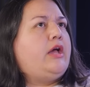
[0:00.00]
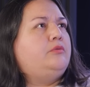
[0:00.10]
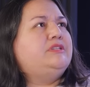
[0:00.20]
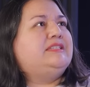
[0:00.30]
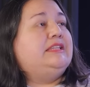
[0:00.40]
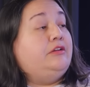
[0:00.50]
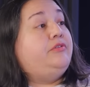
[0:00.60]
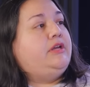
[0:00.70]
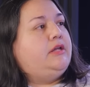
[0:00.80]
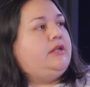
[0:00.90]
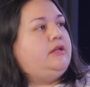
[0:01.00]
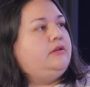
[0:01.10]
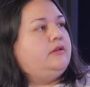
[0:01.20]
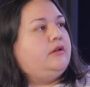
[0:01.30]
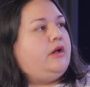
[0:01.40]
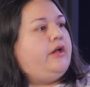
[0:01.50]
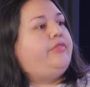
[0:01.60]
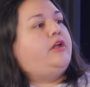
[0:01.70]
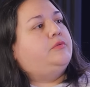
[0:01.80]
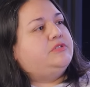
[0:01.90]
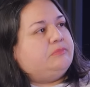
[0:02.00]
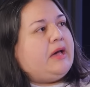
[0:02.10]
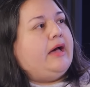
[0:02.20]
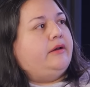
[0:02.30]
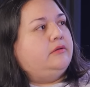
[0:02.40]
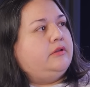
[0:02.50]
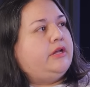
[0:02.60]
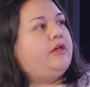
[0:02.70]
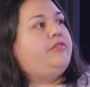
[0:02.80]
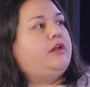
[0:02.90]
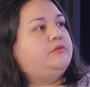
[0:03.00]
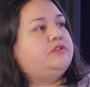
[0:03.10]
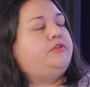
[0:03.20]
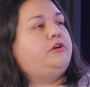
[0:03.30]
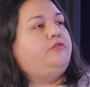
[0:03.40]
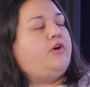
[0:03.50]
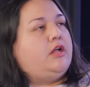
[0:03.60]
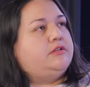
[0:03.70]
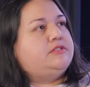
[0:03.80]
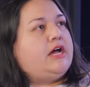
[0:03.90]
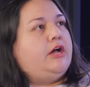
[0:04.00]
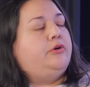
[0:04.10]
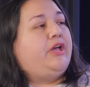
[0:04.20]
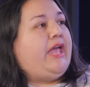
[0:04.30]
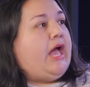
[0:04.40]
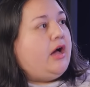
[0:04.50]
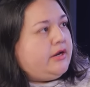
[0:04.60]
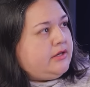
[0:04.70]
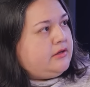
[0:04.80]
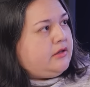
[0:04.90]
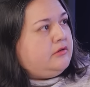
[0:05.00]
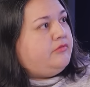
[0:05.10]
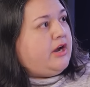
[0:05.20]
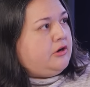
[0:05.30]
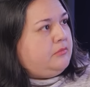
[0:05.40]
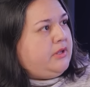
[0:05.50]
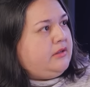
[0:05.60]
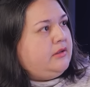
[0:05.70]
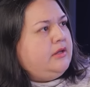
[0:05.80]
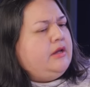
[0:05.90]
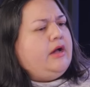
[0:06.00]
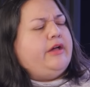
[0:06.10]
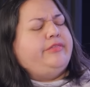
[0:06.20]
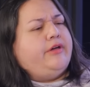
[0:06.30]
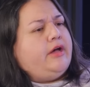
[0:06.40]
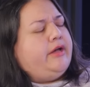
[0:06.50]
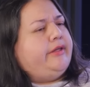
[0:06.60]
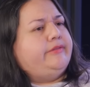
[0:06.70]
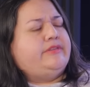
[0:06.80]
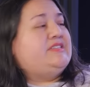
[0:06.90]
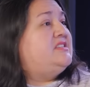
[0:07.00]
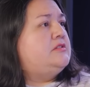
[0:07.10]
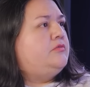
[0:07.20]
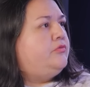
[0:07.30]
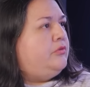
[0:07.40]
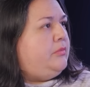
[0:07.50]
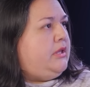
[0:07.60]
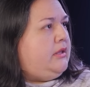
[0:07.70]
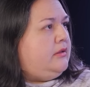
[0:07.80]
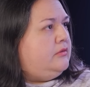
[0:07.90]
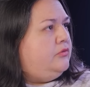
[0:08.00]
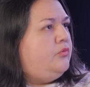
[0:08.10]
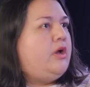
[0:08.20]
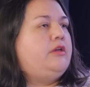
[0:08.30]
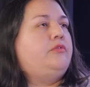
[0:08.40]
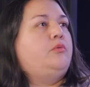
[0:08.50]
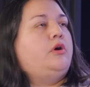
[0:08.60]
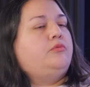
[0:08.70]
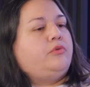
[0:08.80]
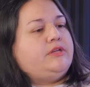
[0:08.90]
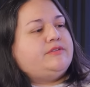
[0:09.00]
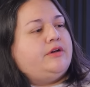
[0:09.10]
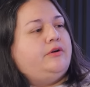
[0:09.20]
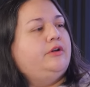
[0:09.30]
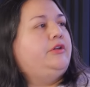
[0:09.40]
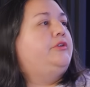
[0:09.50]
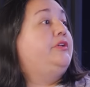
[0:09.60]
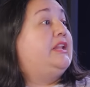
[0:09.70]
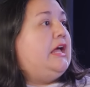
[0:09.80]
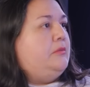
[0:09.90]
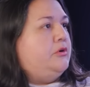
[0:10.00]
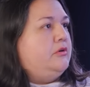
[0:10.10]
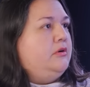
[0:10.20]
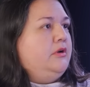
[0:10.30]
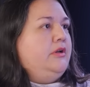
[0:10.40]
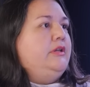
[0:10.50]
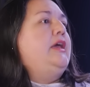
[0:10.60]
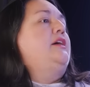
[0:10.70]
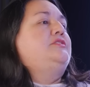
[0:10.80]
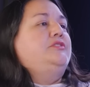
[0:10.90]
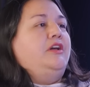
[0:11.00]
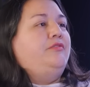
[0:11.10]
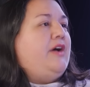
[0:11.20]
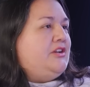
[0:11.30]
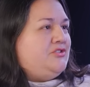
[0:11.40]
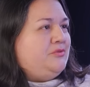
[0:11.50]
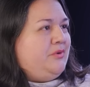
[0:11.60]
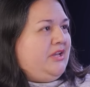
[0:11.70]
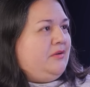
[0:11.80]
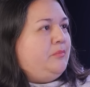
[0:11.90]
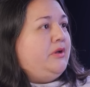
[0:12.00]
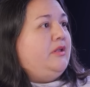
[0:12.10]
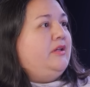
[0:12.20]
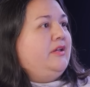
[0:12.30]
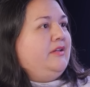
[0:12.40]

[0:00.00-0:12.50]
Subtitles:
I was living in it, I thought it was bad. Like, I thought it was a very volatile, chaotic environment. I thought, this isn't for me. Do I even want retail? The glamour. Yes, you get Fashion Week, but